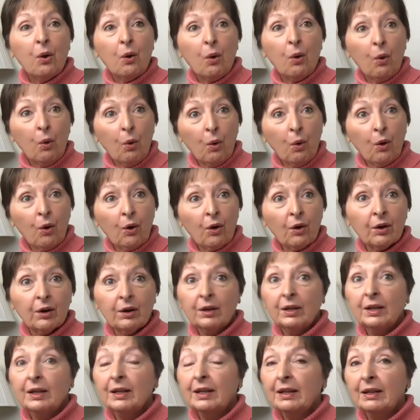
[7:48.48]

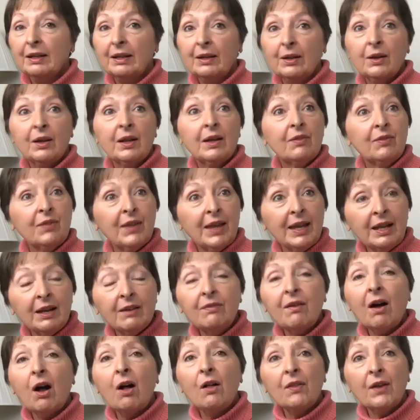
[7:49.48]
or think
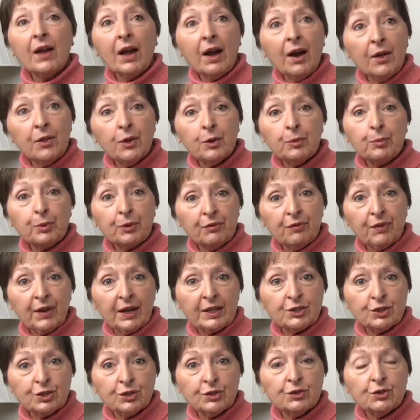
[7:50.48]
of all the other
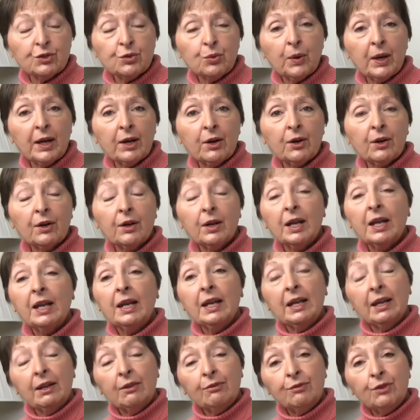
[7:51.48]
professions where
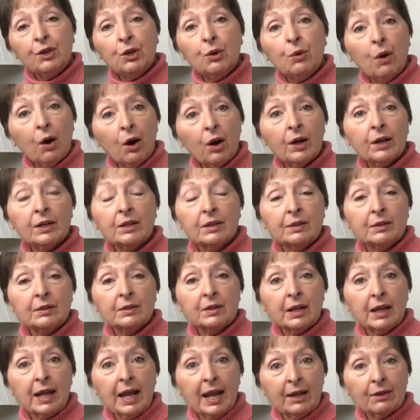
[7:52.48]
if you aren't
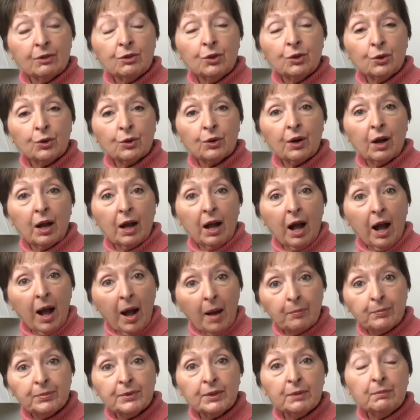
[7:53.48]
at your
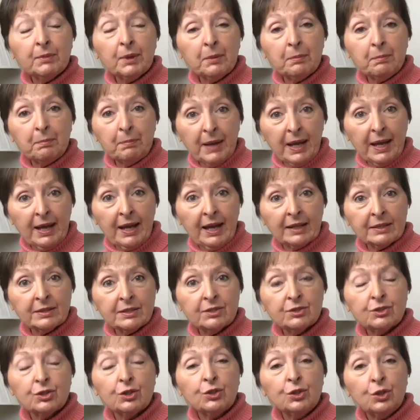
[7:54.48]
optimum
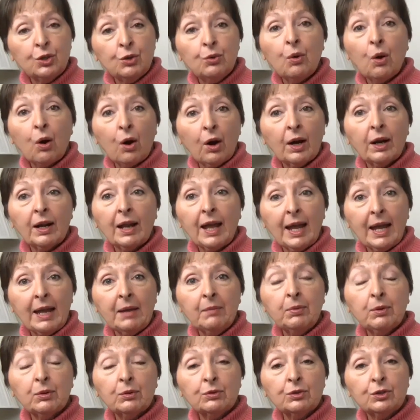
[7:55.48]
best, you aren't
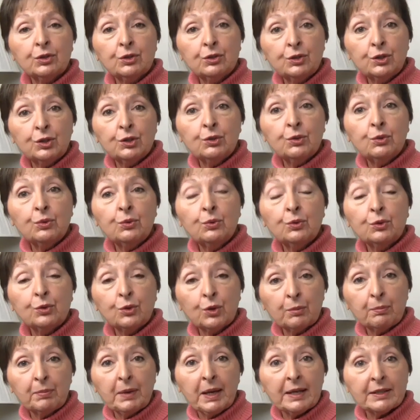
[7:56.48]
able to do
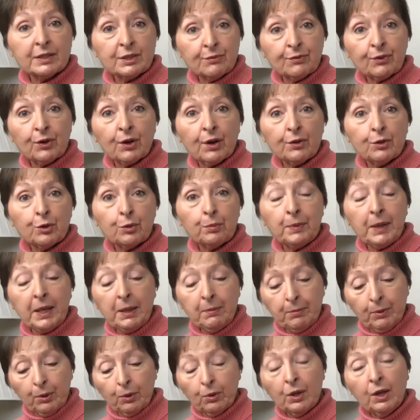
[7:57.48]
your best for other
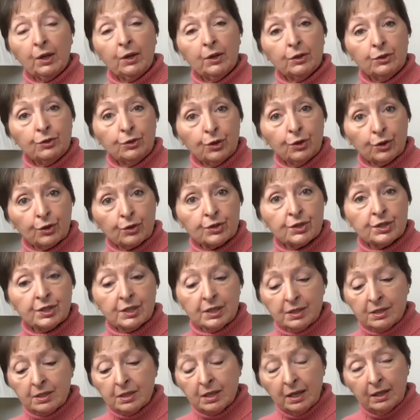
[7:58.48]
people.
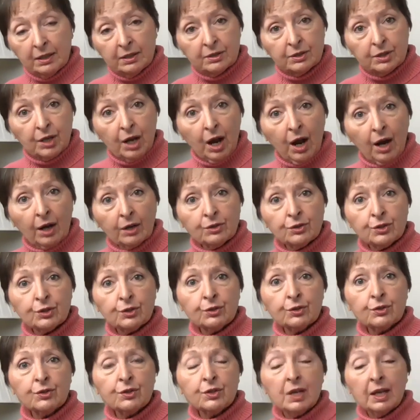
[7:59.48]
Nurses,
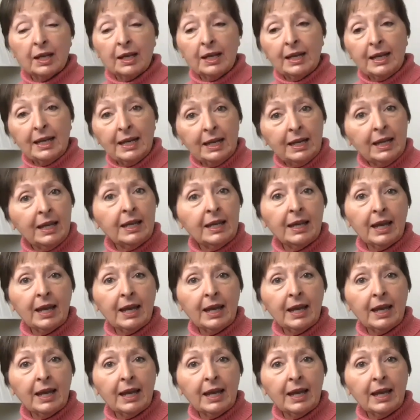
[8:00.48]
doctors, any